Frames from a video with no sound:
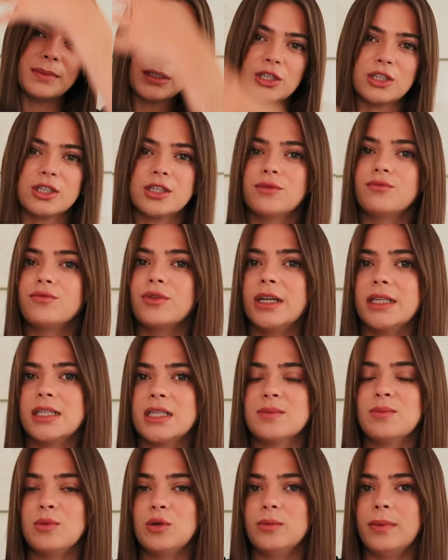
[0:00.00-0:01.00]
but just a really
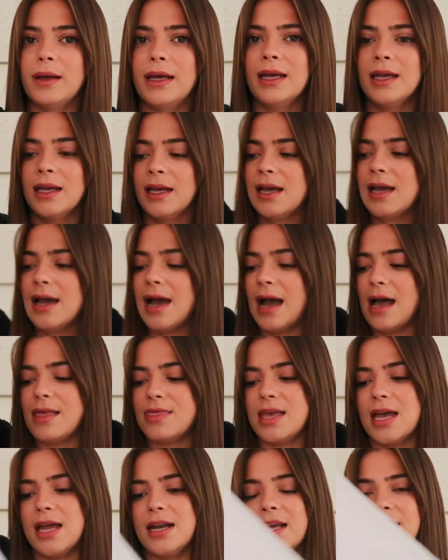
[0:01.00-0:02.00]
small bit.
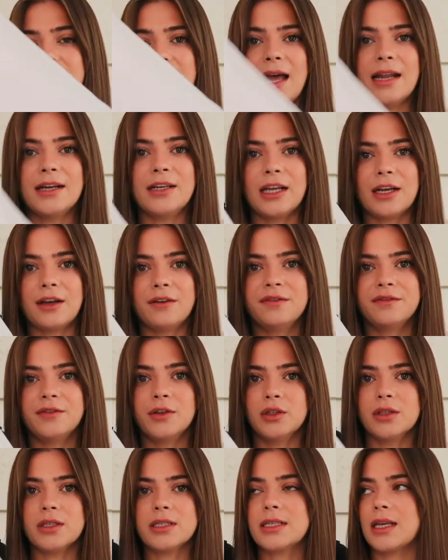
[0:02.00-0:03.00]
And then again, like a
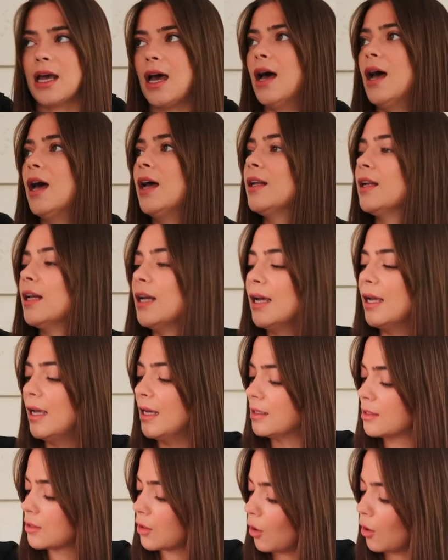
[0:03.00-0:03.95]
full skirt. It's